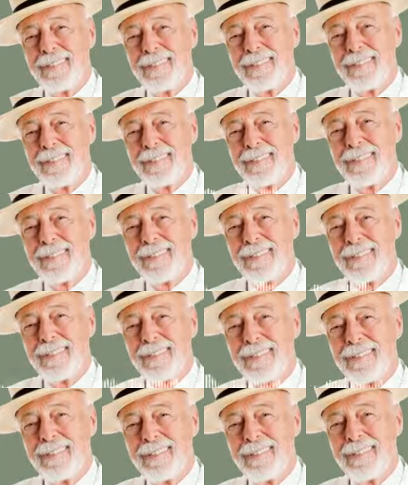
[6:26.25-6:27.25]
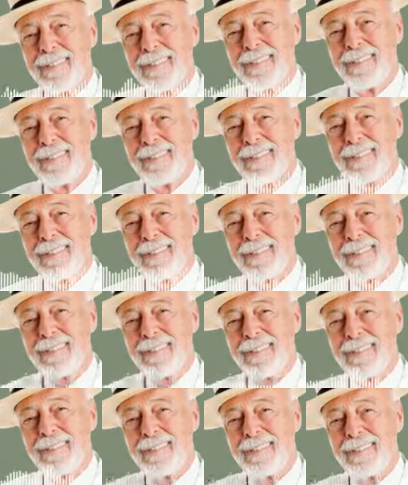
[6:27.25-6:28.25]
Let's see if we can catch
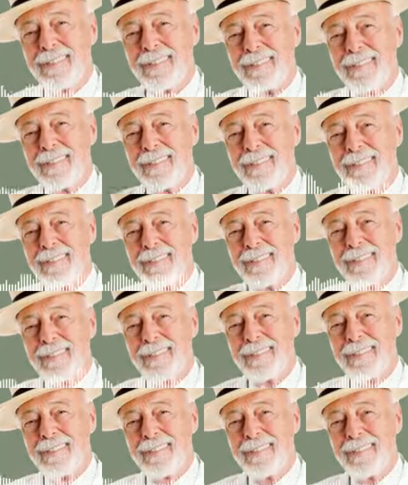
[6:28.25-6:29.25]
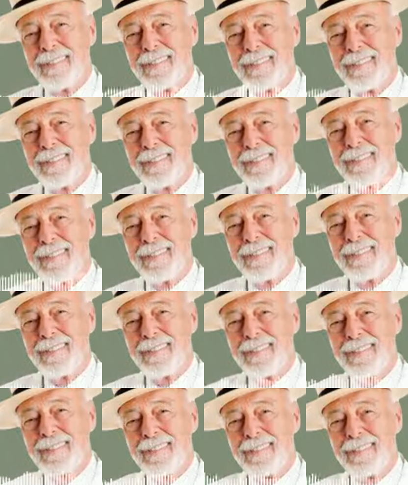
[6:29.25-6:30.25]
up with old Dabo here. He had something to
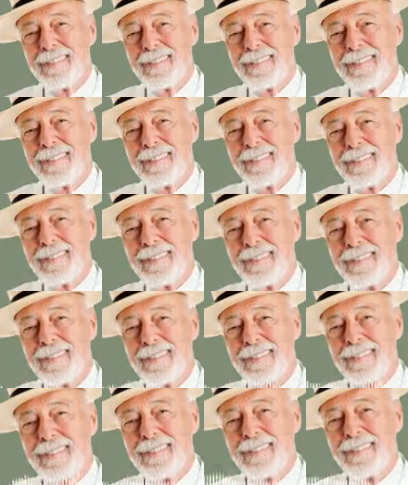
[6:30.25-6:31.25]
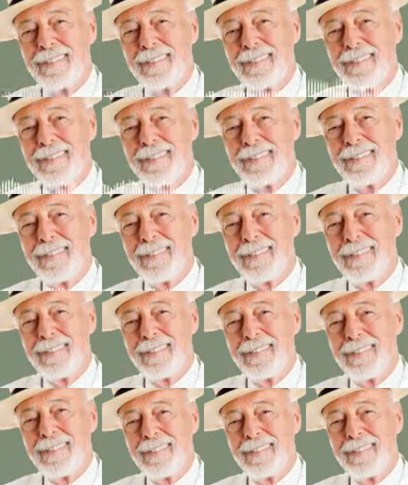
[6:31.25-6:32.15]
say. We'll let him talk for a minute.